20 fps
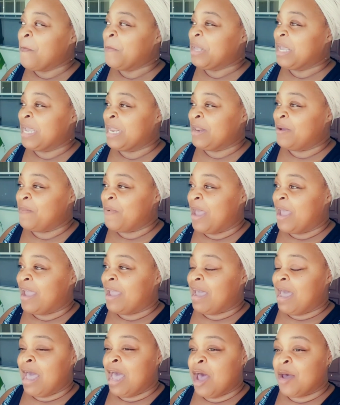But
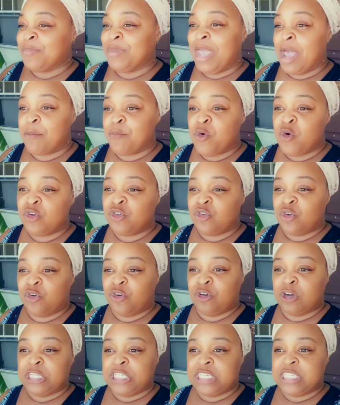anyway, um, yeah, I'm going to
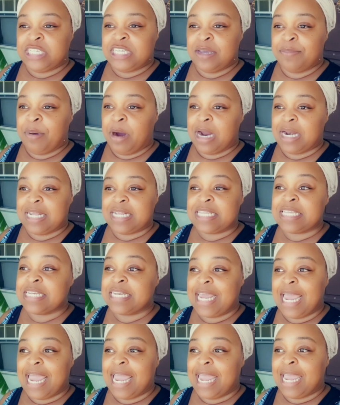a Crucian Tea Party
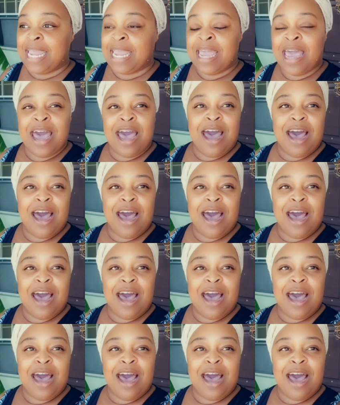today.